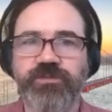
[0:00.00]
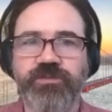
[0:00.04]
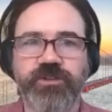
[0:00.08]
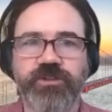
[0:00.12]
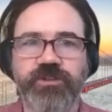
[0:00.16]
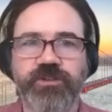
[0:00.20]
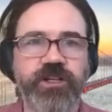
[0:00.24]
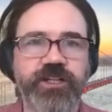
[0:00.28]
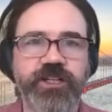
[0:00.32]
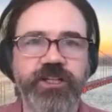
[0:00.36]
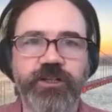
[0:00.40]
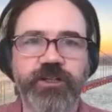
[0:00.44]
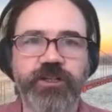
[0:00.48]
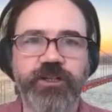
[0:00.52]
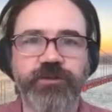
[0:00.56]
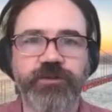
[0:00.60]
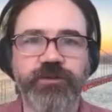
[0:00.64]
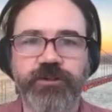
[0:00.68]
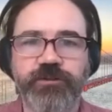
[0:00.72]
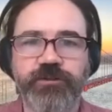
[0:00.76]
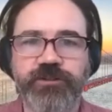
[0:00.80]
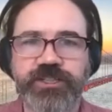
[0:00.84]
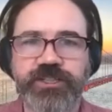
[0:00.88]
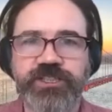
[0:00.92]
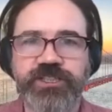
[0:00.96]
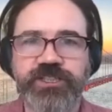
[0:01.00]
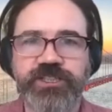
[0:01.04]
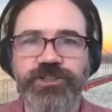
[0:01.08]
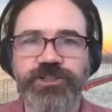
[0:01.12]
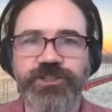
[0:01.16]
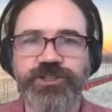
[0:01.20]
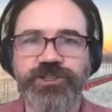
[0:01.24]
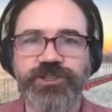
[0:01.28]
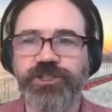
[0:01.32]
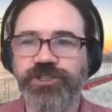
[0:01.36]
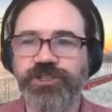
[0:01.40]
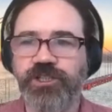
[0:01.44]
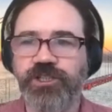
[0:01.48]
for early career
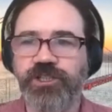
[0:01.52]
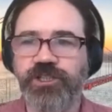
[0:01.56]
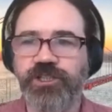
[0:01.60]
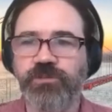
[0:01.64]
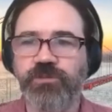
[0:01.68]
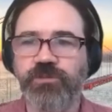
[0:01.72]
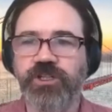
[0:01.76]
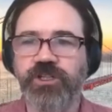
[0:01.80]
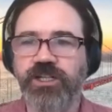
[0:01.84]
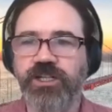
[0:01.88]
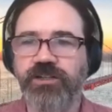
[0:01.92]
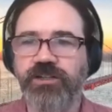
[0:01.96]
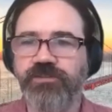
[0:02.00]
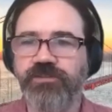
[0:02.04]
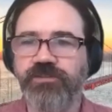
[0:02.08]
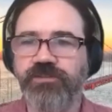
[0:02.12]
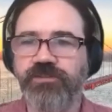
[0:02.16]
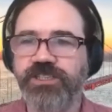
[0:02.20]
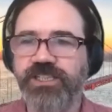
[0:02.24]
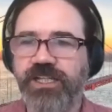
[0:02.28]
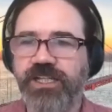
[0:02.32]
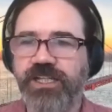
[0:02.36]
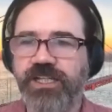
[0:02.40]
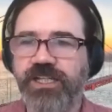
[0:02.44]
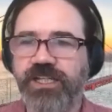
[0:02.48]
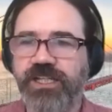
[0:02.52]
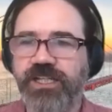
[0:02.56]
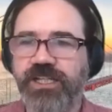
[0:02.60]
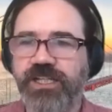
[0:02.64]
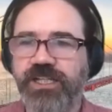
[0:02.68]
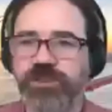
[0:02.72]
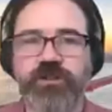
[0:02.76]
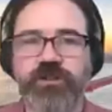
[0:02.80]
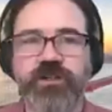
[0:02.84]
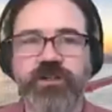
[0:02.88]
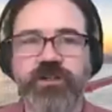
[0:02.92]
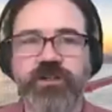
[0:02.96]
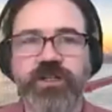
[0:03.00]
researchers and more kind of established ones,
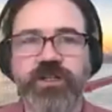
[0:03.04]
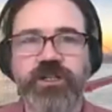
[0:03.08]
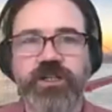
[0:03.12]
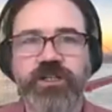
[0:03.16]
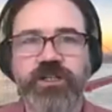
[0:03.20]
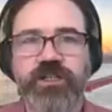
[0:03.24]
for